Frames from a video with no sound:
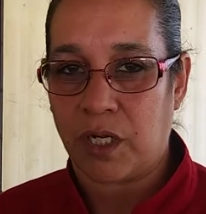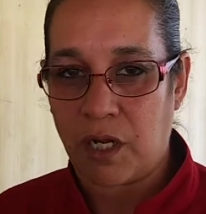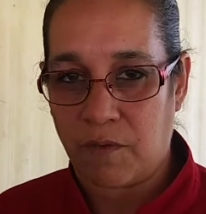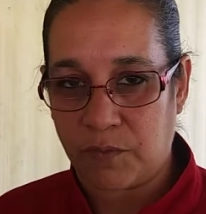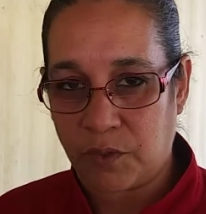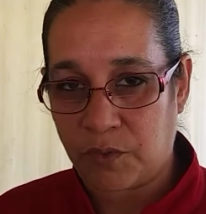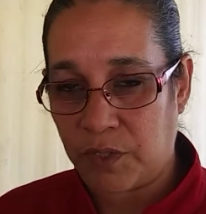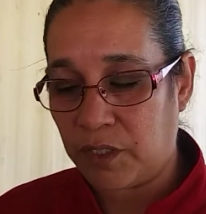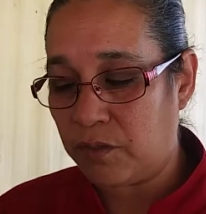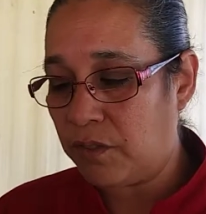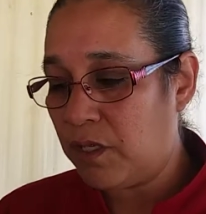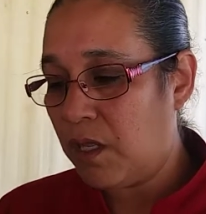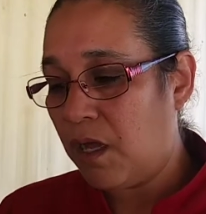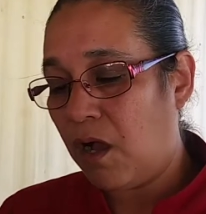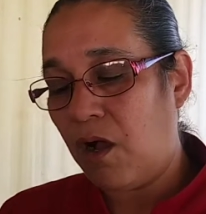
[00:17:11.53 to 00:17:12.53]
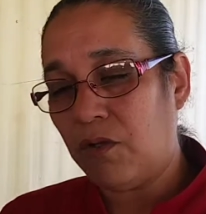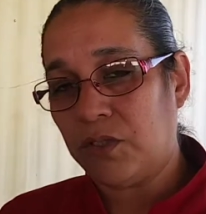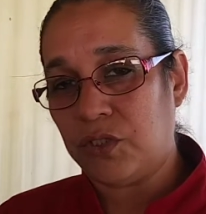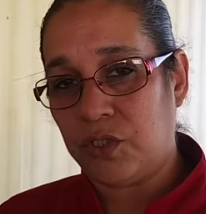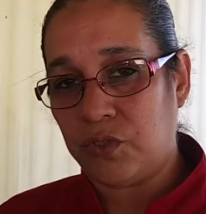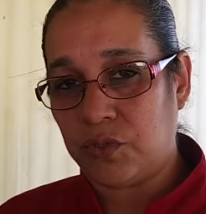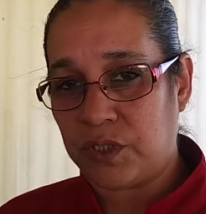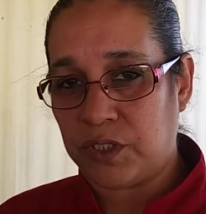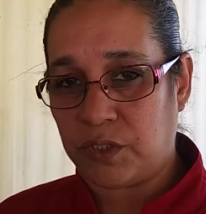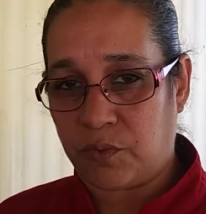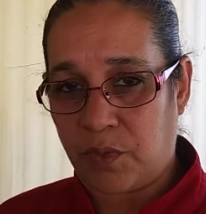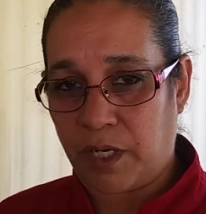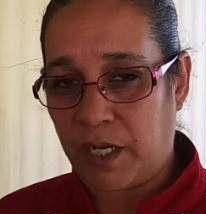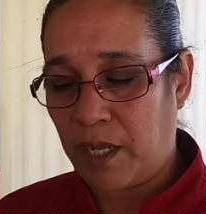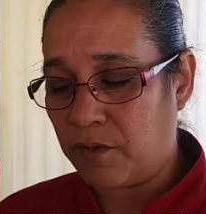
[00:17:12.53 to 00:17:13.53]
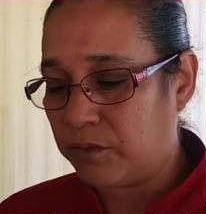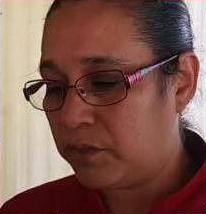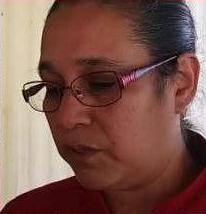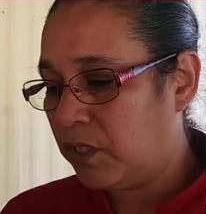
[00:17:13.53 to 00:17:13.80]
off the grill, all the juices run out.